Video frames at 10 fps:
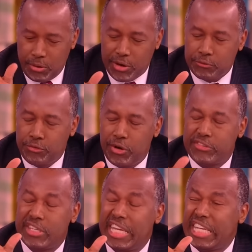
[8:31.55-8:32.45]
an important
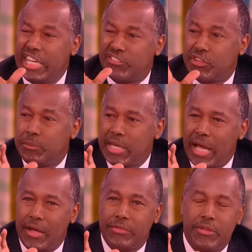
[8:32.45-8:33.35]
voice, and it needs to
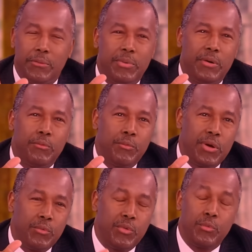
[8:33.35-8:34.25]
be out there. But
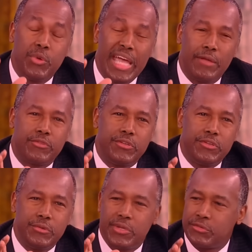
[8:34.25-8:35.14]
what we have to
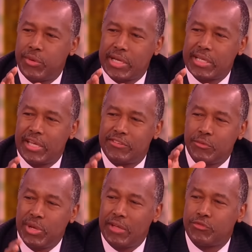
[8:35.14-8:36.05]
do is
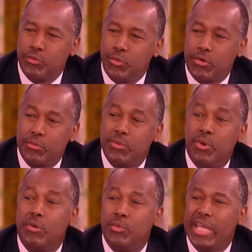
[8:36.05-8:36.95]
recognize that we have to work
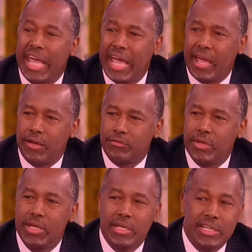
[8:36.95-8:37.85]
with what we
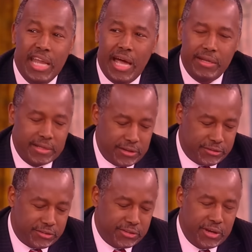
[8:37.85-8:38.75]
have, not
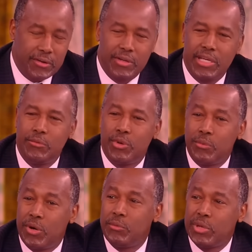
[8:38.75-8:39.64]
necessarily
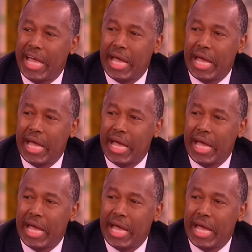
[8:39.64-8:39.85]
with what